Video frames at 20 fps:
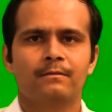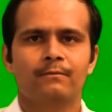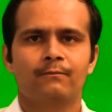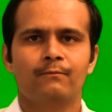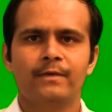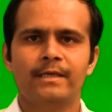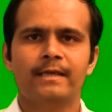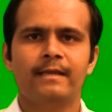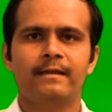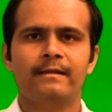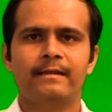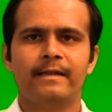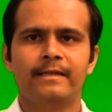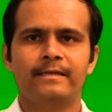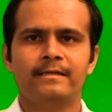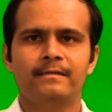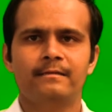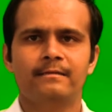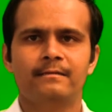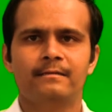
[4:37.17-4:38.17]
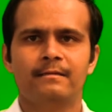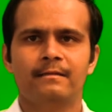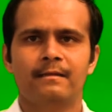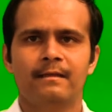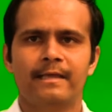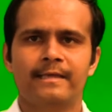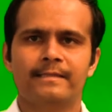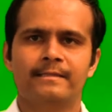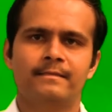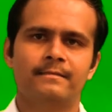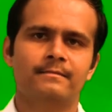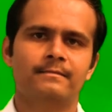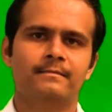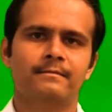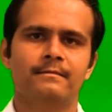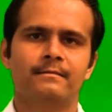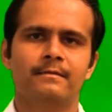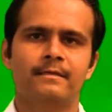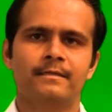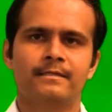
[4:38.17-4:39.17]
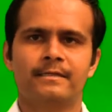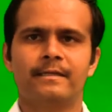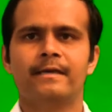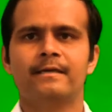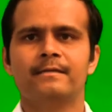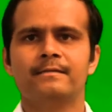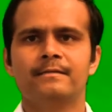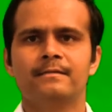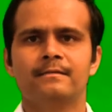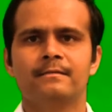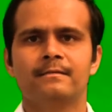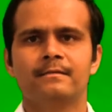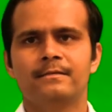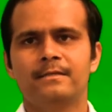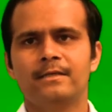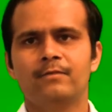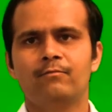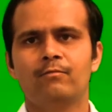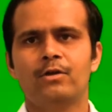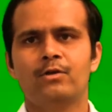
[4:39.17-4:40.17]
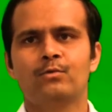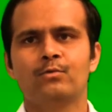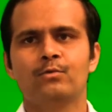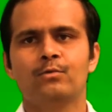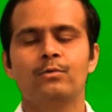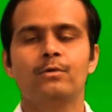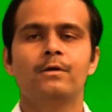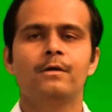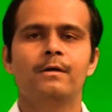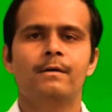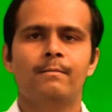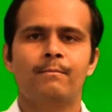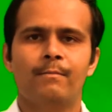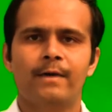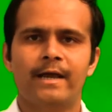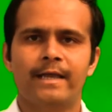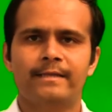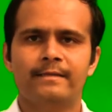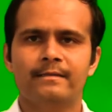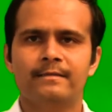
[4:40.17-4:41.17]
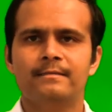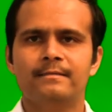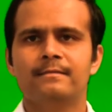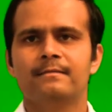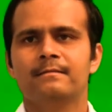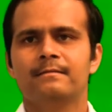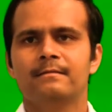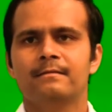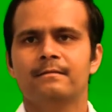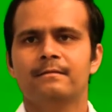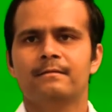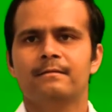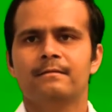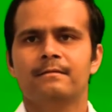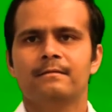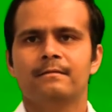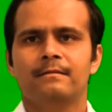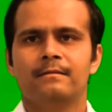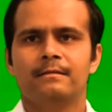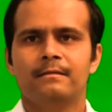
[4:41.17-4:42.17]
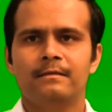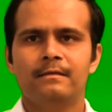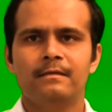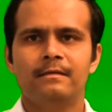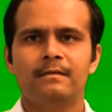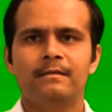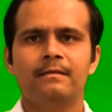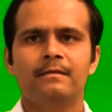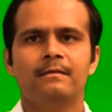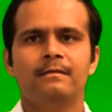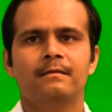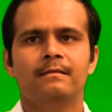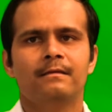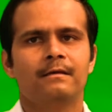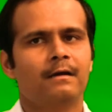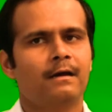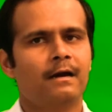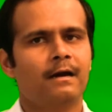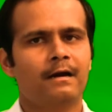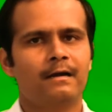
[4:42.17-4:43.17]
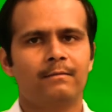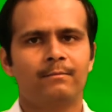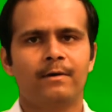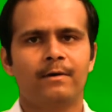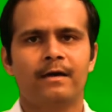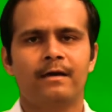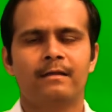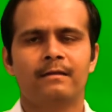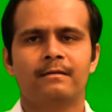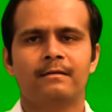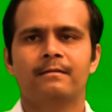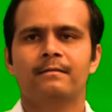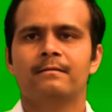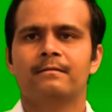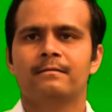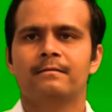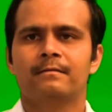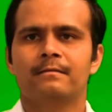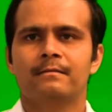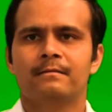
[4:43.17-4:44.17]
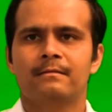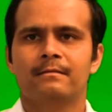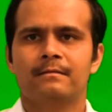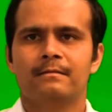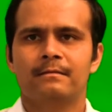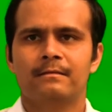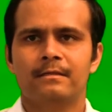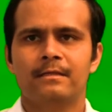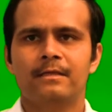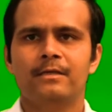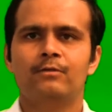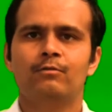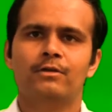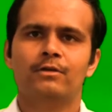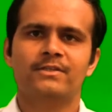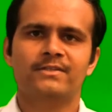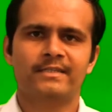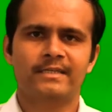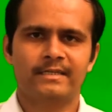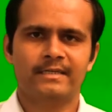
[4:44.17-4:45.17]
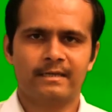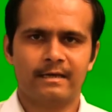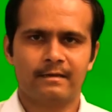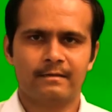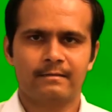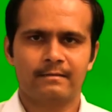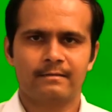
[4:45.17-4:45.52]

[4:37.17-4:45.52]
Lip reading: we can write like this: H dash is equal to minus E r bar E cos theta.